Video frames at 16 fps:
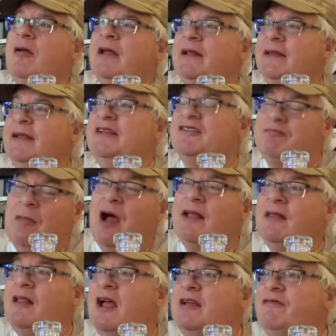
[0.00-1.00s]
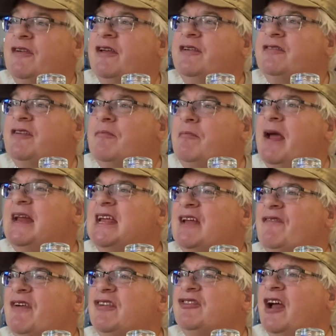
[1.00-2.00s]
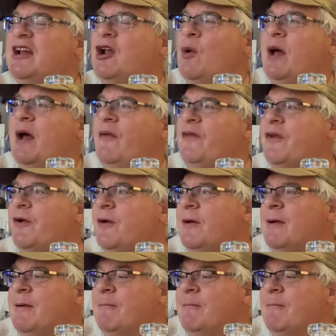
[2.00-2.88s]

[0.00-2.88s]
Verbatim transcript: at least my life is, and many of us I know out there,